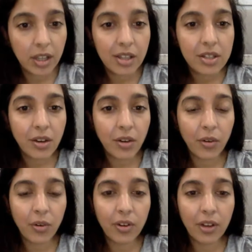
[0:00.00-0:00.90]

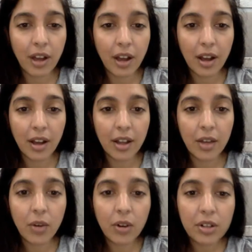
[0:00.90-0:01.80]
So in
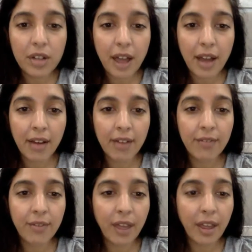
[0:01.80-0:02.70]
order to
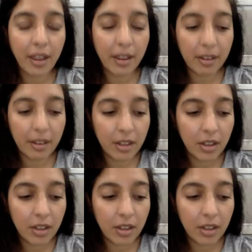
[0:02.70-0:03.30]
have a